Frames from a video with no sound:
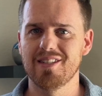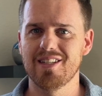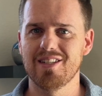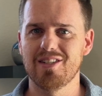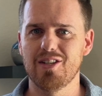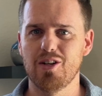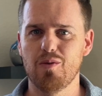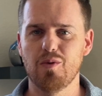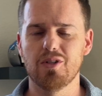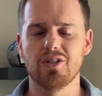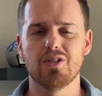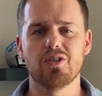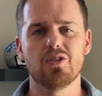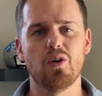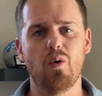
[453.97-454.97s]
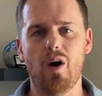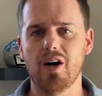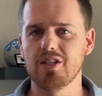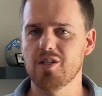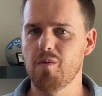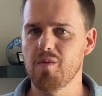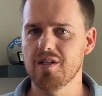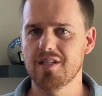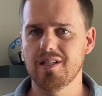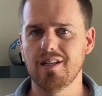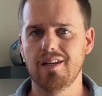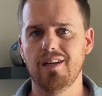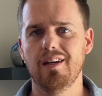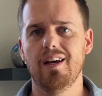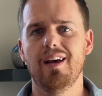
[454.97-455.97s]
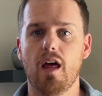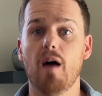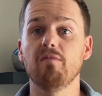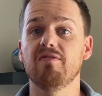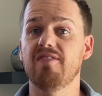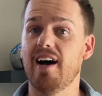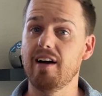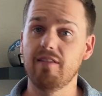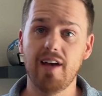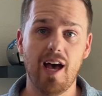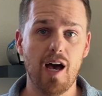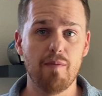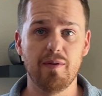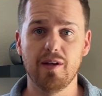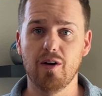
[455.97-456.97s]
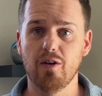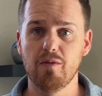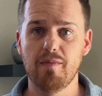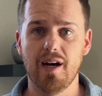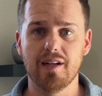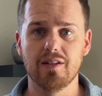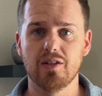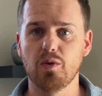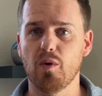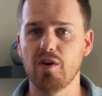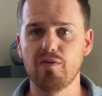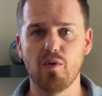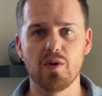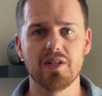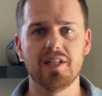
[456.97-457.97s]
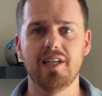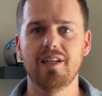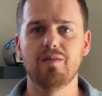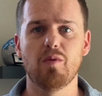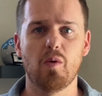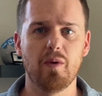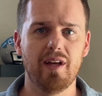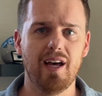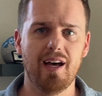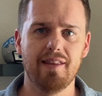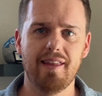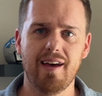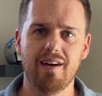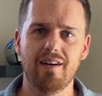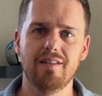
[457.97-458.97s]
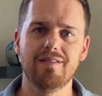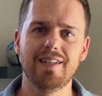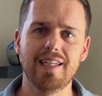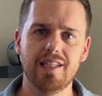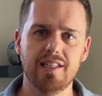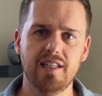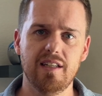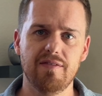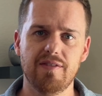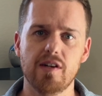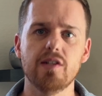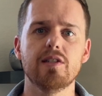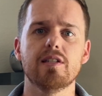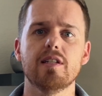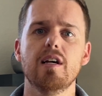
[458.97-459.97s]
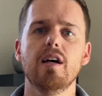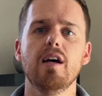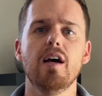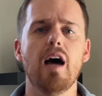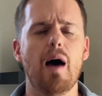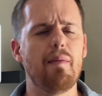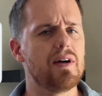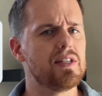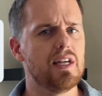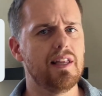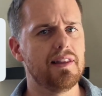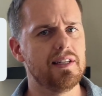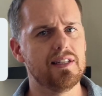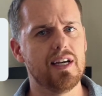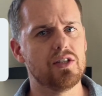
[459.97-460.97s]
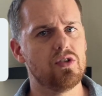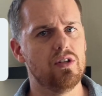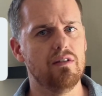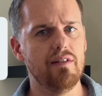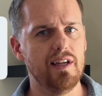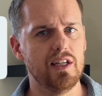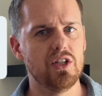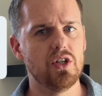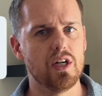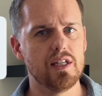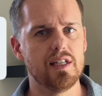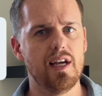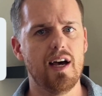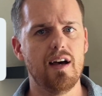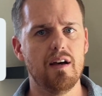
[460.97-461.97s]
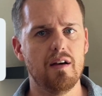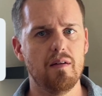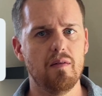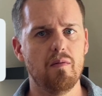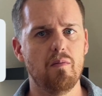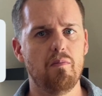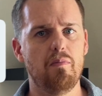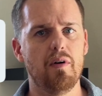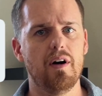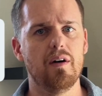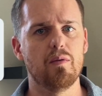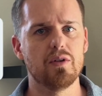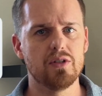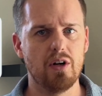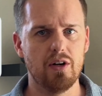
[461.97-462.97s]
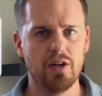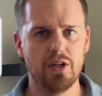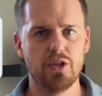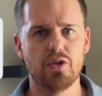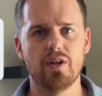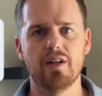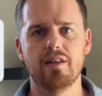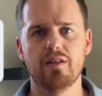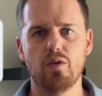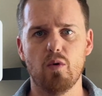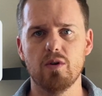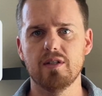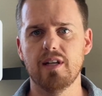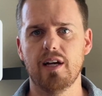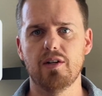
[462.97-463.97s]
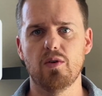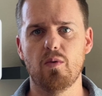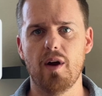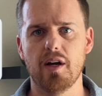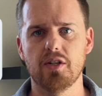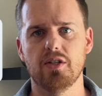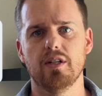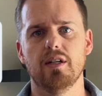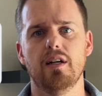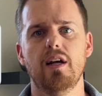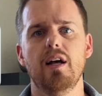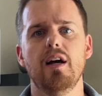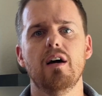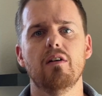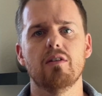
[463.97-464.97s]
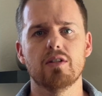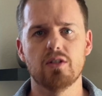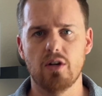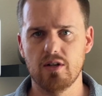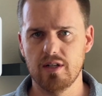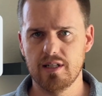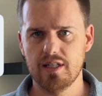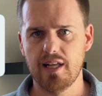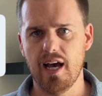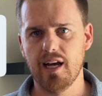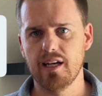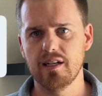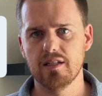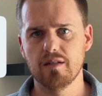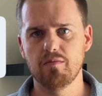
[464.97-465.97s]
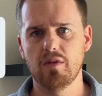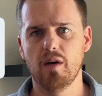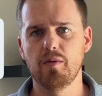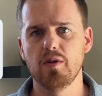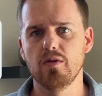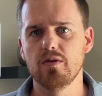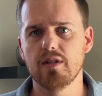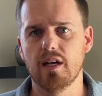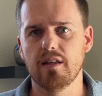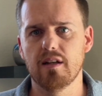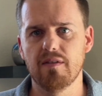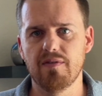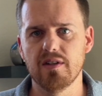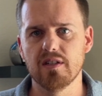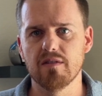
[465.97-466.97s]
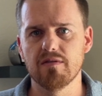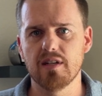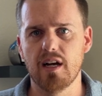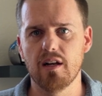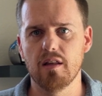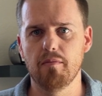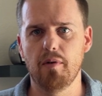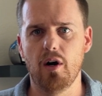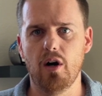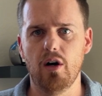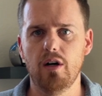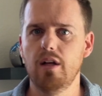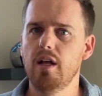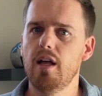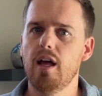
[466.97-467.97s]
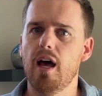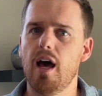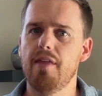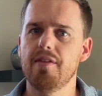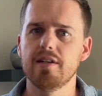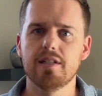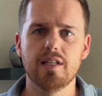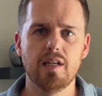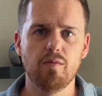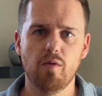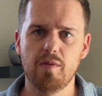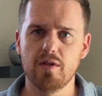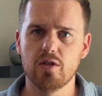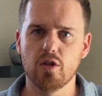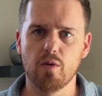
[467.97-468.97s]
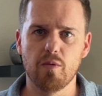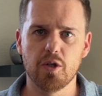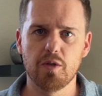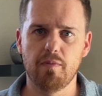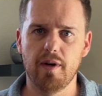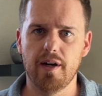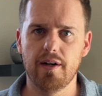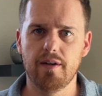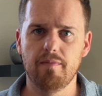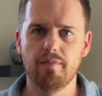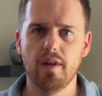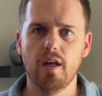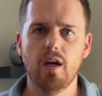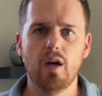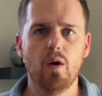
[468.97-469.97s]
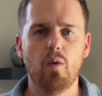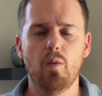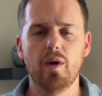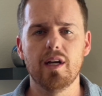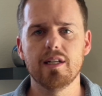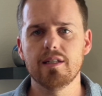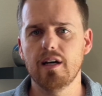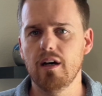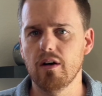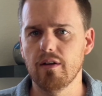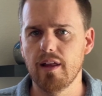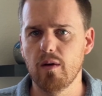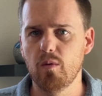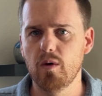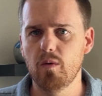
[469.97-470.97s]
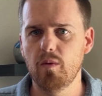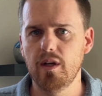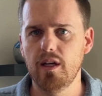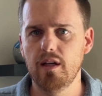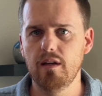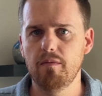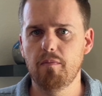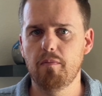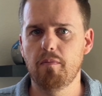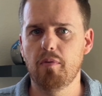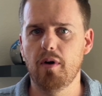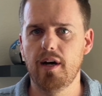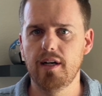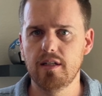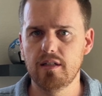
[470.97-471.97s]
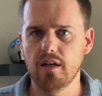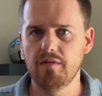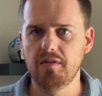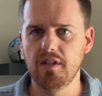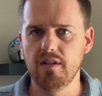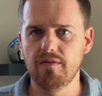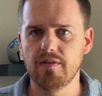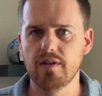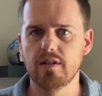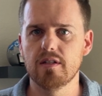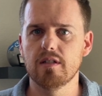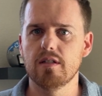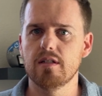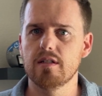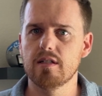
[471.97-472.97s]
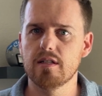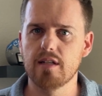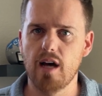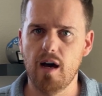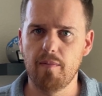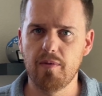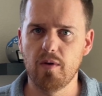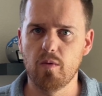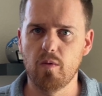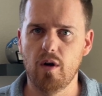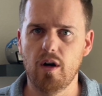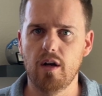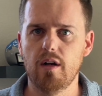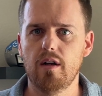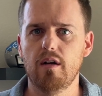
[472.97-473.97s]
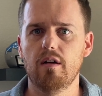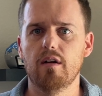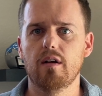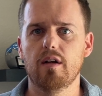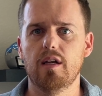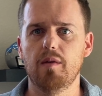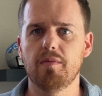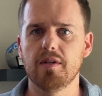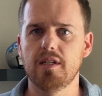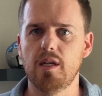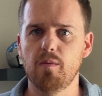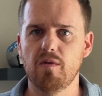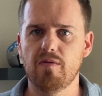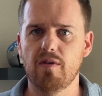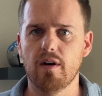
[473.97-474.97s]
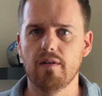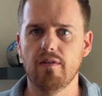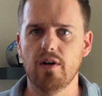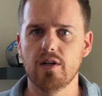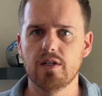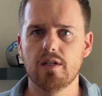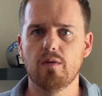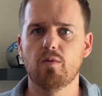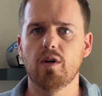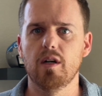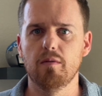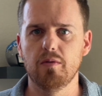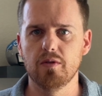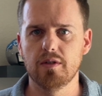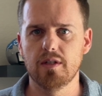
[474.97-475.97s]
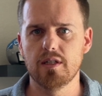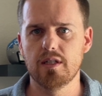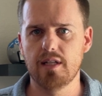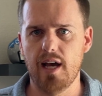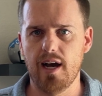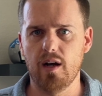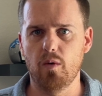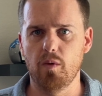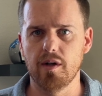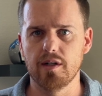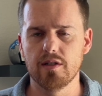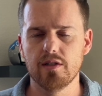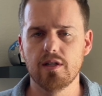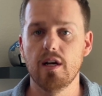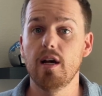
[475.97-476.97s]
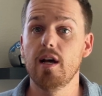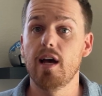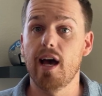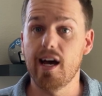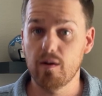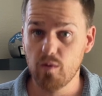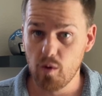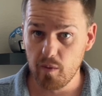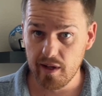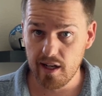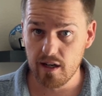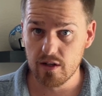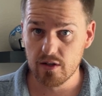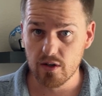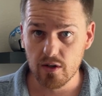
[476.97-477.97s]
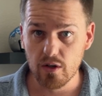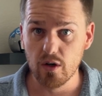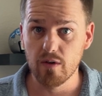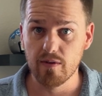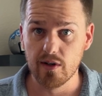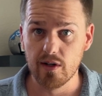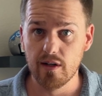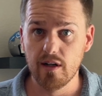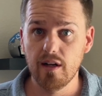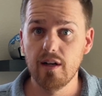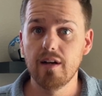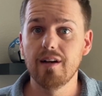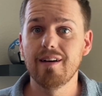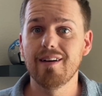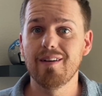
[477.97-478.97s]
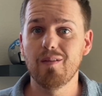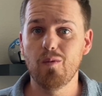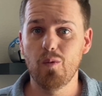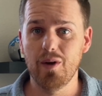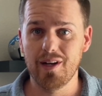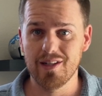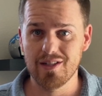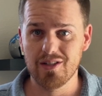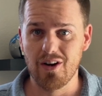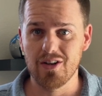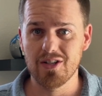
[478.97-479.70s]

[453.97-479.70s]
this year, which is so awesome to see. I'm finally happy going back to 2014 where we had that elite defense. I'm not saying that these guys are elite just yet, but we're starting to trend towards that direction. Let's start stacking some W's on the defensive side of the ball, and this team will be so much better. We can tell that when we play tough defense, stop the run, keep the team in front of us, we're able to stack wins. And when we get a turnover, we can start